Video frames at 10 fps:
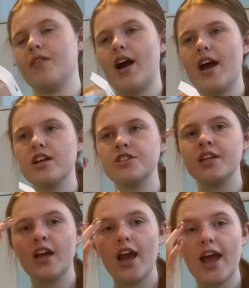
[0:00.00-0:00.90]
I
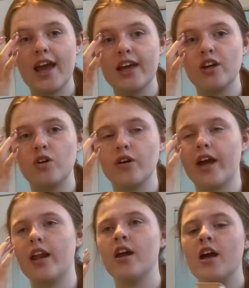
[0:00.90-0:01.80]
actually hate
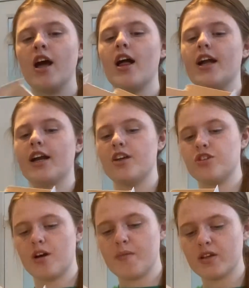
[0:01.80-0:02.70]
cooking. Like I do
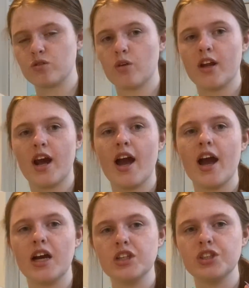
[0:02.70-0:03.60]
it at my school and I
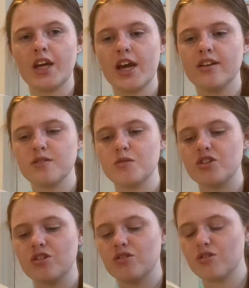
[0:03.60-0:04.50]
actually hate it so much.
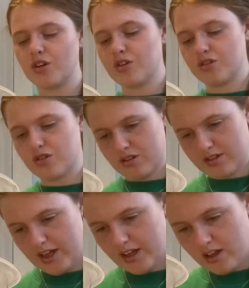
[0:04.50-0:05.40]
It's so
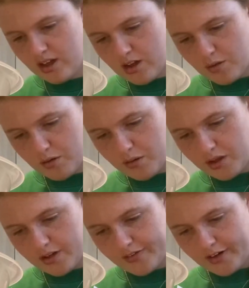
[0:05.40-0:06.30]
disgusting. What we
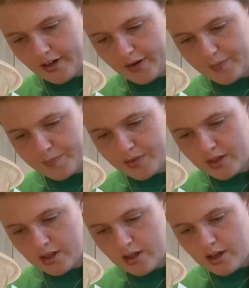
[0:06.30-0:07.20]
have to do?
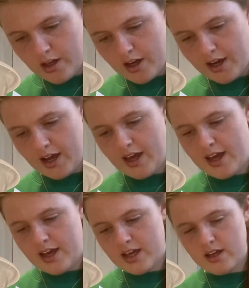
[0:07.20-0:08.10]
Okay,
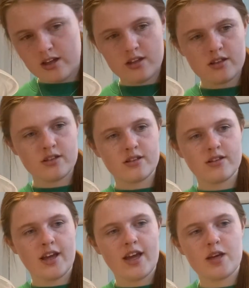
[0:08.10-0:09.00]
8
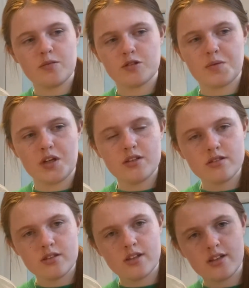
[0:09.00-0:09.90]
tablespoons
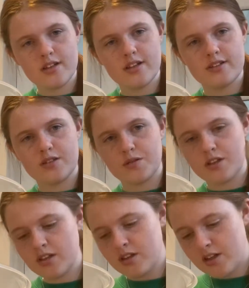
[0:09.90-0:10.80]
is this
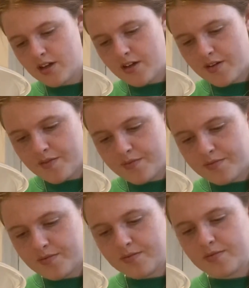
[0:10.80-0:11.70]
one.
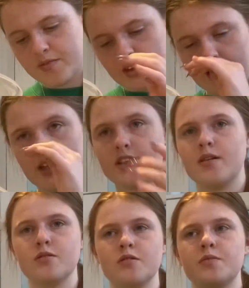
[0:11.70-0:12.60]
8
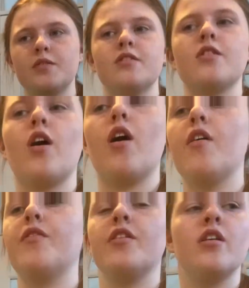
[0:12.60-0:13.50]
tablespoons
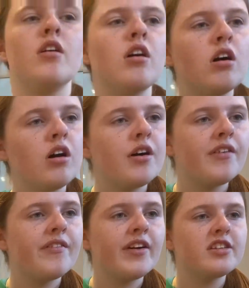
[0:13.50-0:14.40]
of
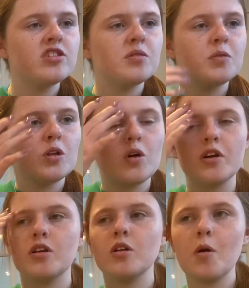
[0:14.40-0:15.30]
vegetable oil or